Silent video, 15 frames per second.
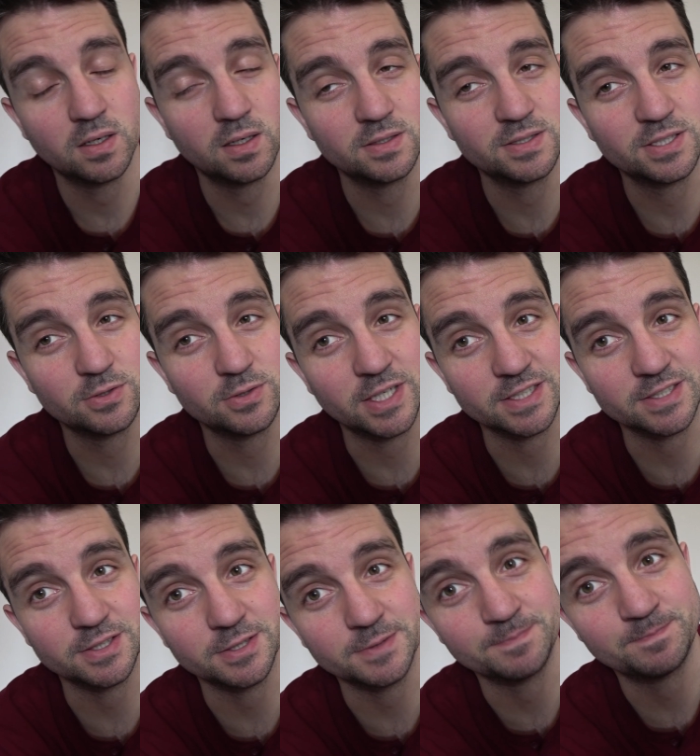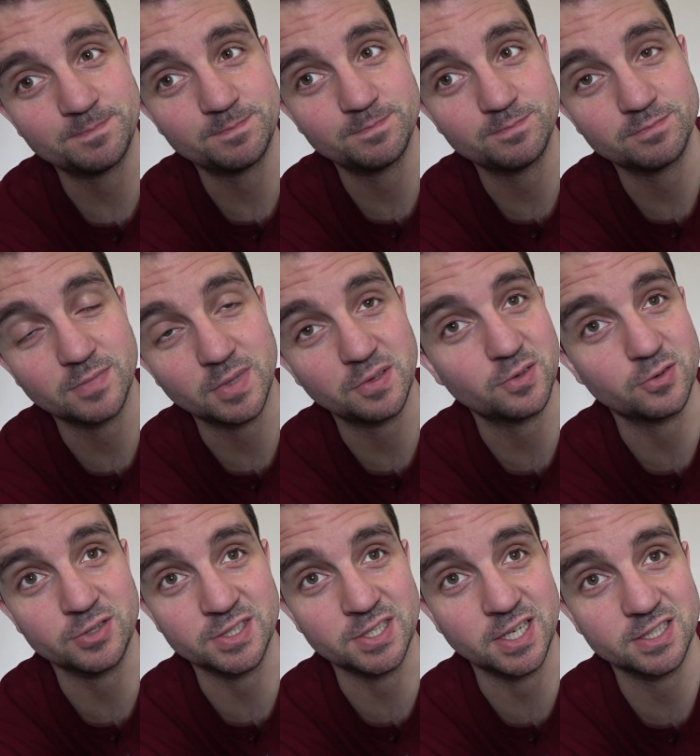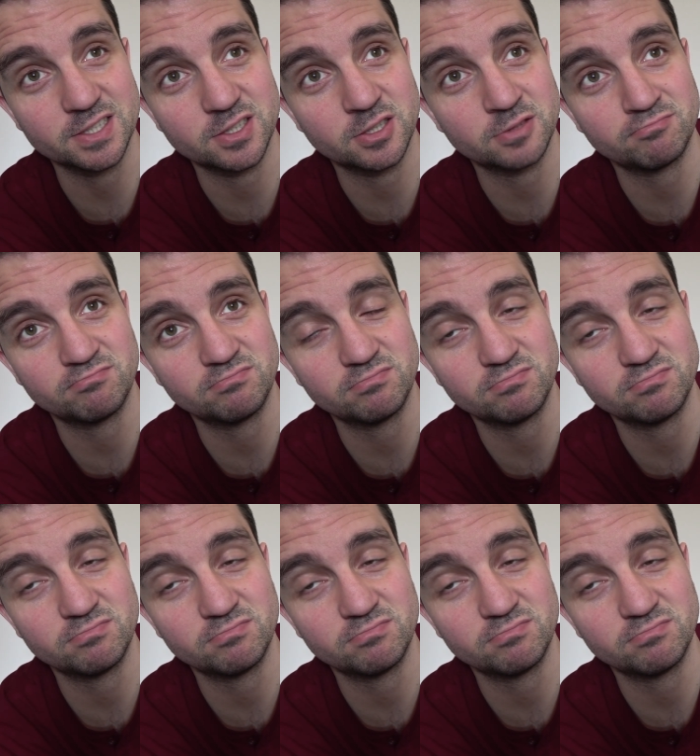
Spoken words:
Until next time, if there is a next time.